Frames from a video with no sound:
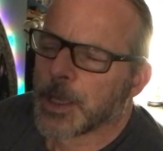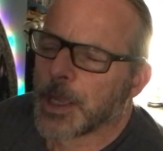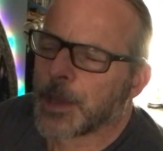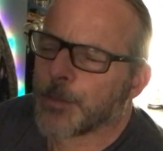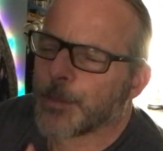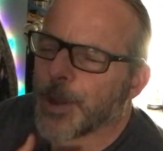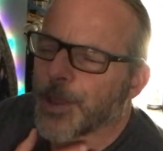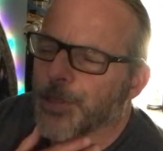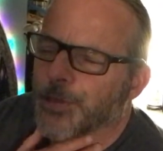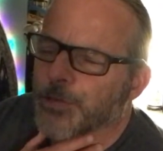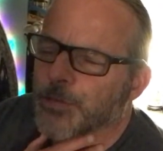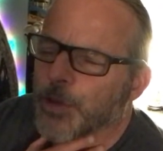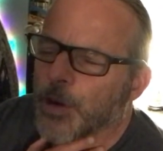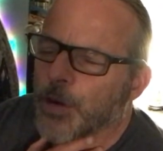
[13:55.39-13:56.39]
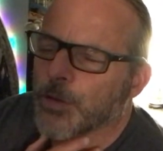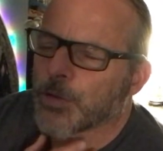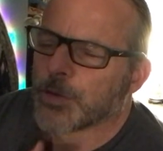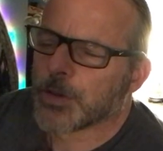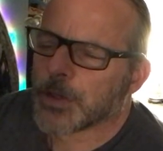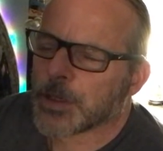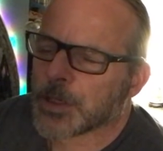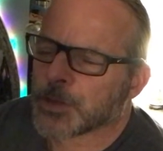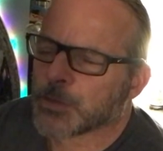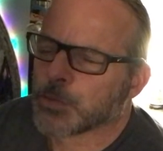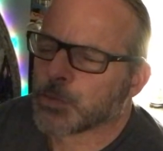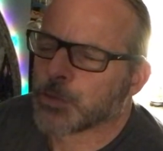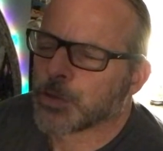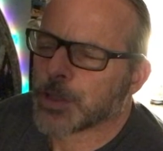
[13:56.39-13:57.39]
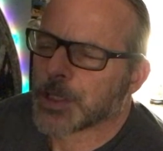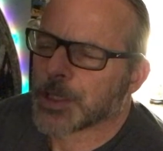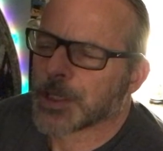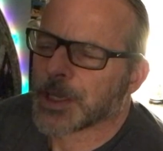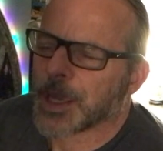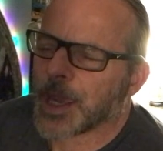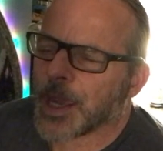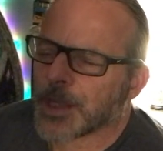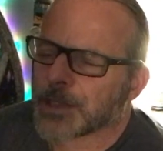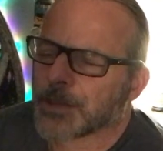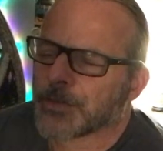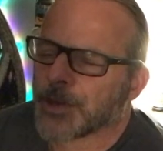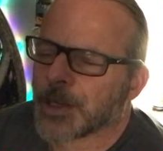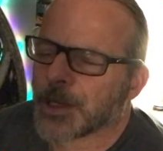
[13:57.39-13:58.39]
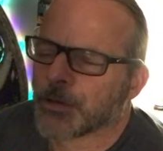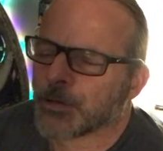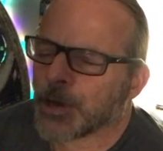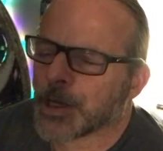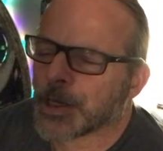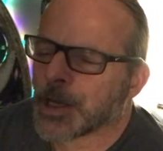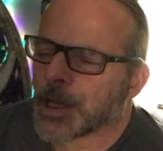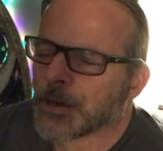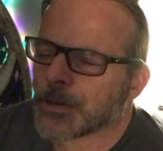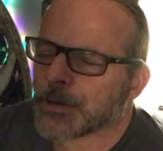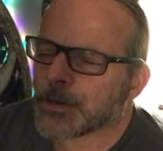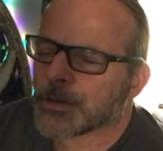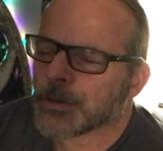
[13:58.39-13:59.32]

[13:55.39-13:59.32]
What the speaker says: and my throat is really activated right now.